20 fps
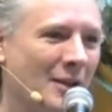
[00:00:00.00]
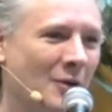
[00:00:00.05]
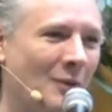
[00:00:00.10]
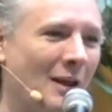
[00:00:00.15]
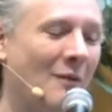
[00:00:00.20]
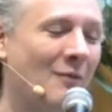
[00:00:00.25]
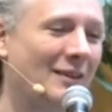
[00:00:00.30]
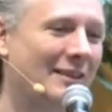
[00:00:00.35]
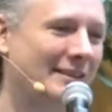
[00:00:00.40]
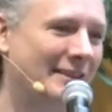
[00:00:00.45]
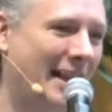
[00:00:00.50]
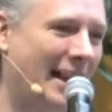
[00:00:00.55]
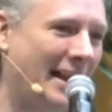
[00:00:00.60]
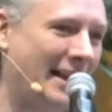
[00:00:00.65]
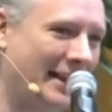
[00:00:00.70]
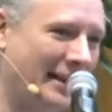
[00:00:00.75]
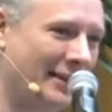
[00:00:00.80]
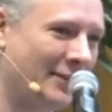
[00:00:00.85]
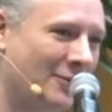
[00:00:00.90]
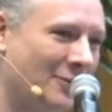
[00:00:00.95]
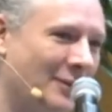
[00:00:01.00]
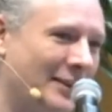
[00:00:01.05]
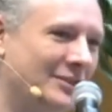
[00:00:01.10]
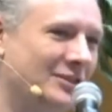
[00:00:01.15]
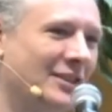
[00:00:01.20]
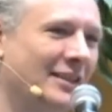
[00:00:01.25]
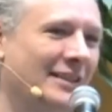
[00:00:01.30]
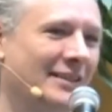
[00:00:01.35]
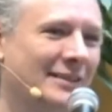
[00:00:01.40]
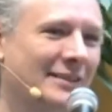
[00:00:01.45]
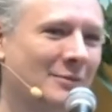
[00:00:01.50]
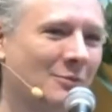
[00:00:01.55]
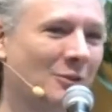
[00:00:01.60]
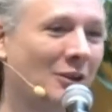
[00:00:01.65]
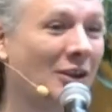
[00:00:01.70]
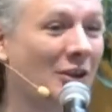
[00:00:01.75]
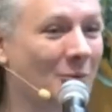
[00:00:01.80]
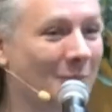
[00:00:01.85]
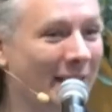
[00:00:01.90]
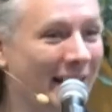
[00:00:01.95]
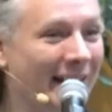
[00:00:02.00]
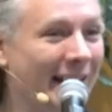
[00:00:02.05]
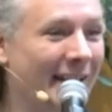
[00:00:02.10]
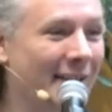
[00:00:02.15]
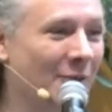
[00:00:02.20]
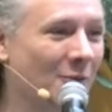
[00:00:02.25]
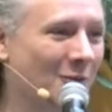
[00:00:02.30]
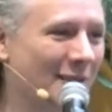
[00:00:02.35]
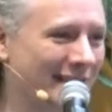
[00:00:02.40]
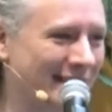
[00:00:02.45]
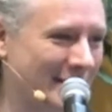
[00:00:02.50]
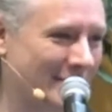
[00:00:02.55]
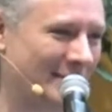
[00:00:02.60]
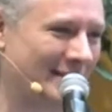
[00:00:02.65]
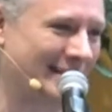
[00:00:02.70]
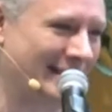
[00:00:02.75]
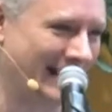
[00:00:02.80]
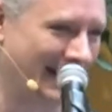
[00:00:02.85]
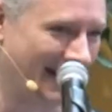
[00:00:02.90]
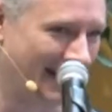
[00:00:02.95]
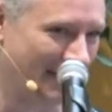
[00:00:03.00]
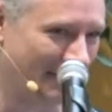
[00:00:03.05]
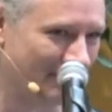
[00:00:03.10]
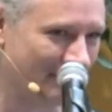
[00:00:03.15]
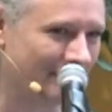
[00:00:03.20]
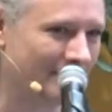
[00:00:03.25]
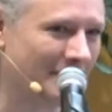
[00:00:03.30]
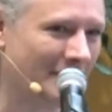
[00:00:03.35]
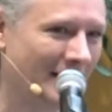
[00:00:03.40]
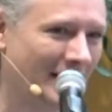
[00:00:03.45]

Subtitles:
we have a saying which is, we're going to begin with some singing,